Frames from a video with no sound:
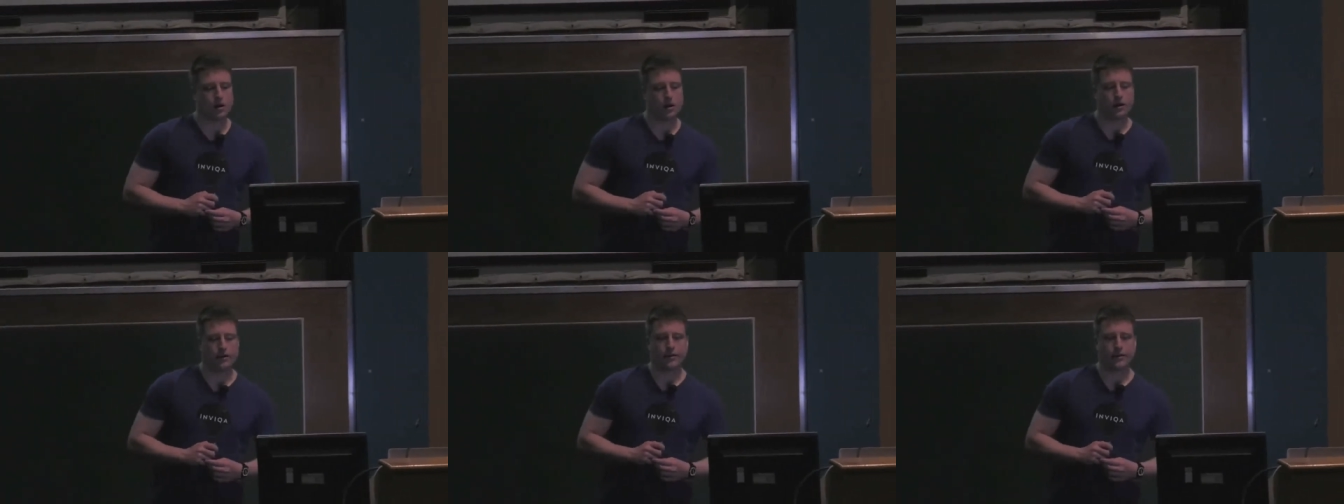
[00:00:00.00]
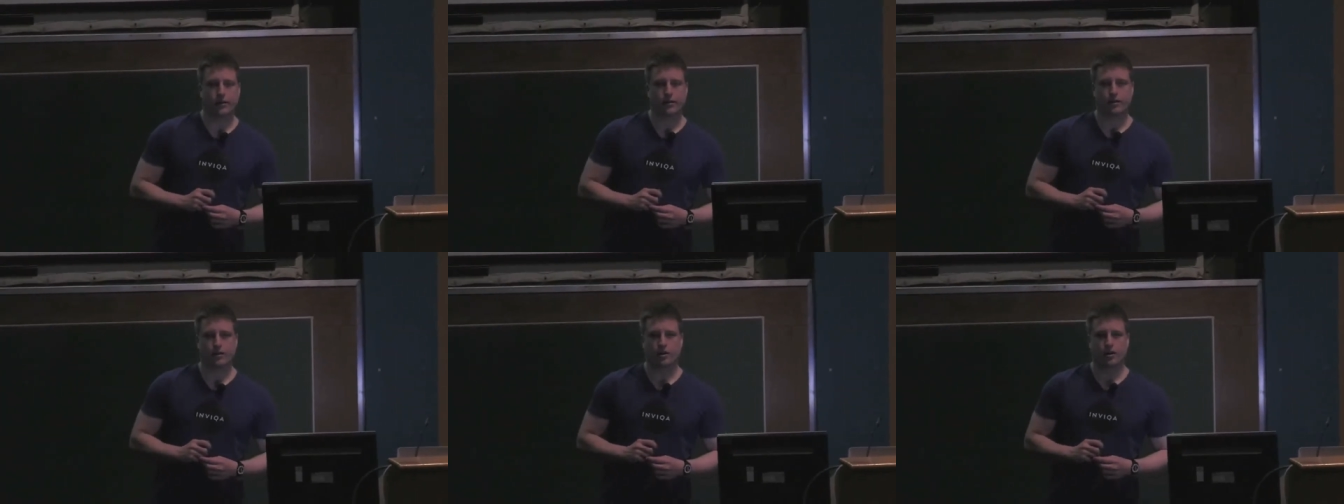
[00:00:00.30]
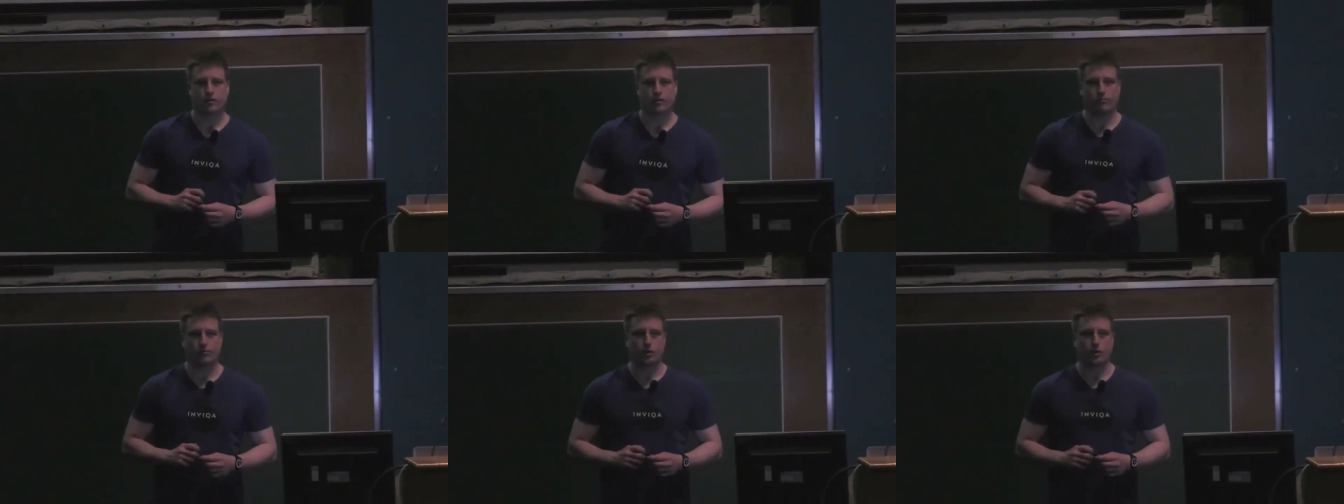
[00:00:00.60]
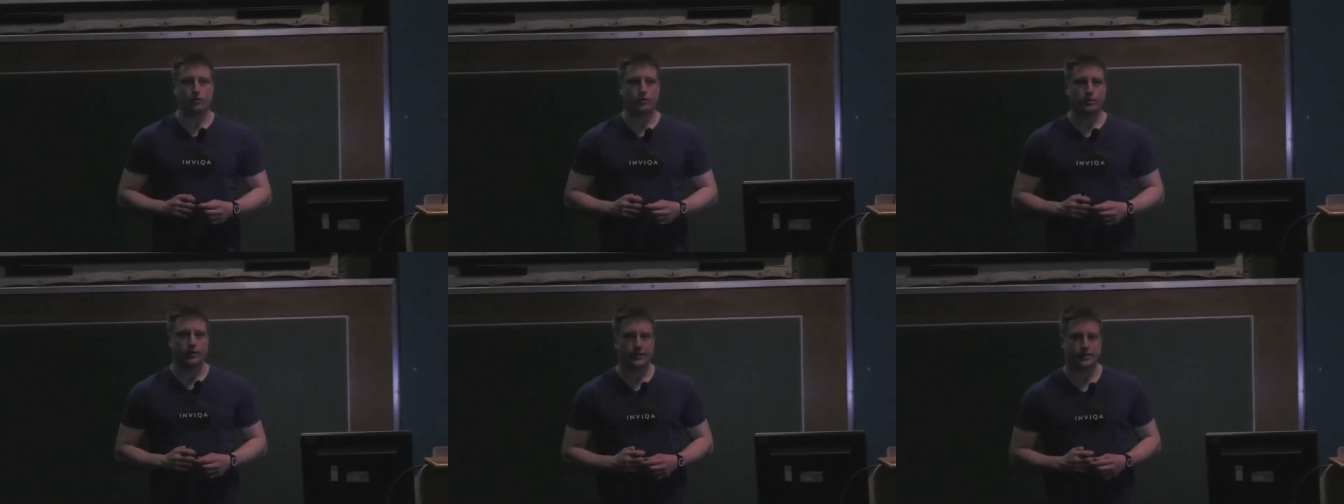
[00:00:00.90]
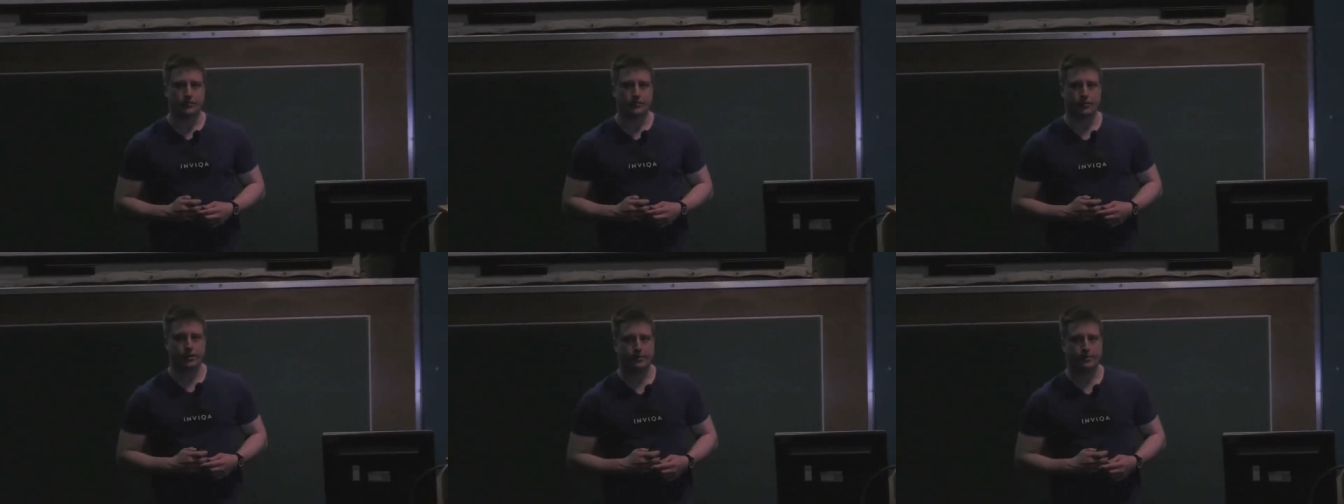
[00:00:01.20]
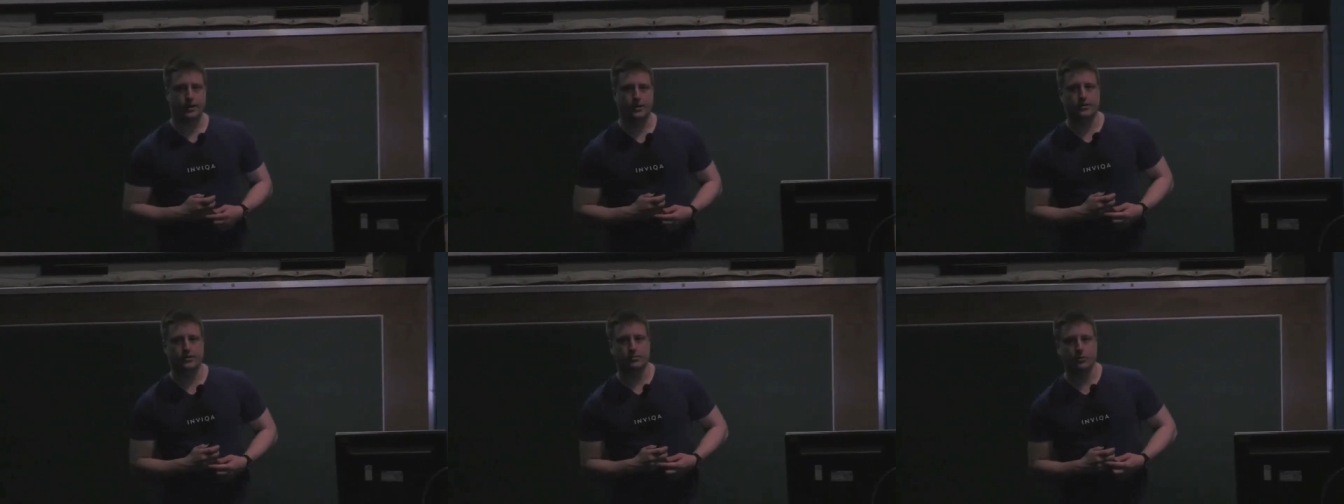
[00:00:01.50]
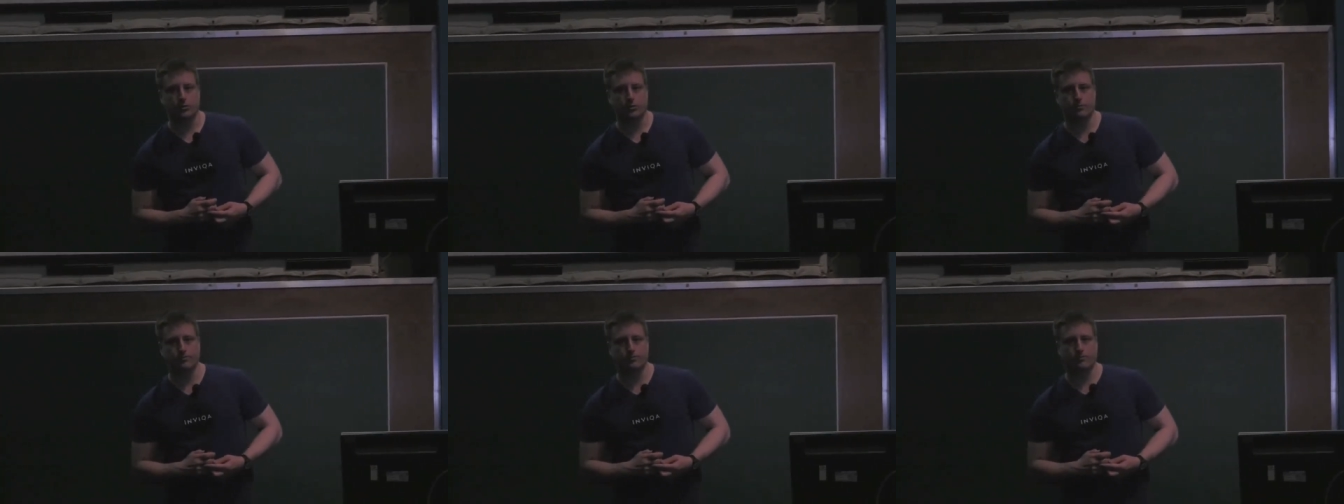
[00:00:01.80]
And the other kind of pull is a rebase
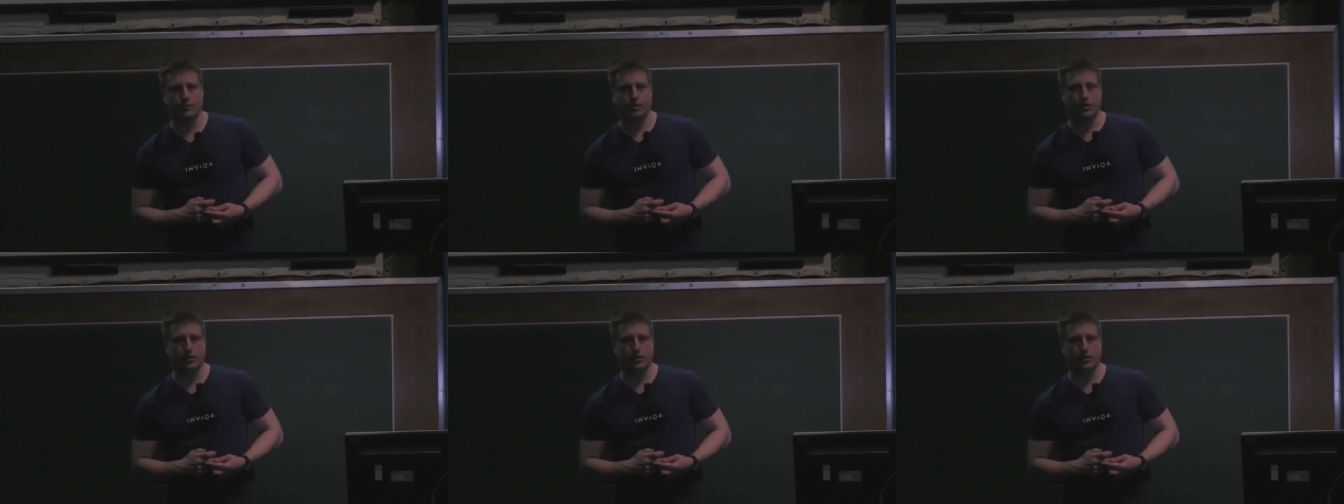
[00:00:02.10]
pull,